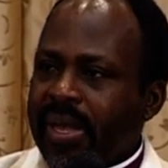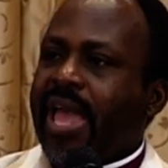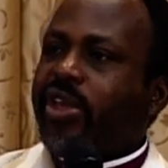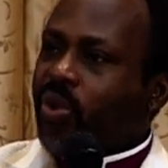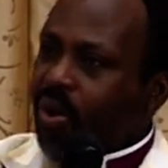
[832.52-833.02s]

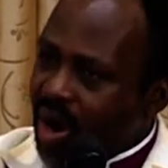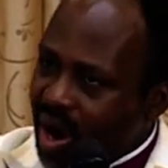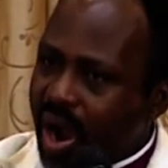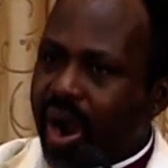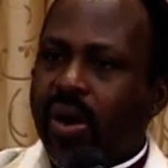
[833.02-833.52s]
And you
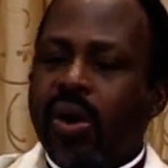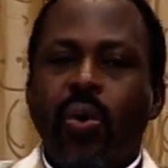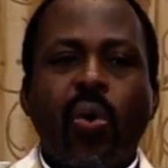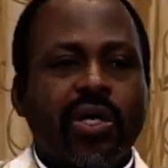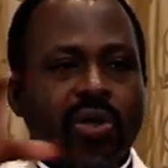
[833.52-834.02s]
are
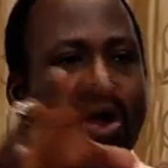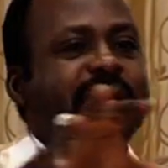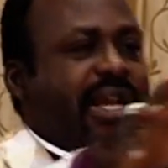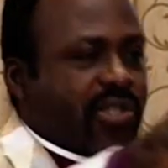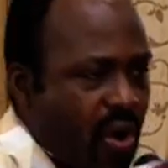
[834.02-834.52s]
what
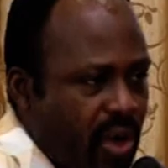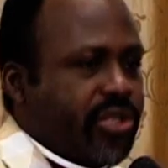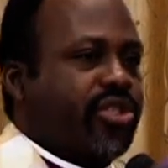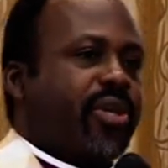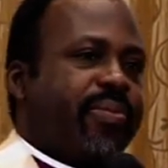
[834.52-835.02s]
God has
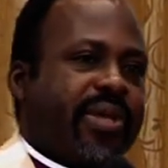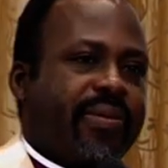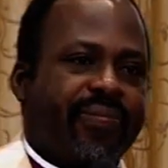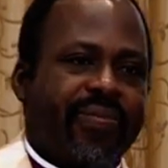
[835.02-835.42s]
called you to be.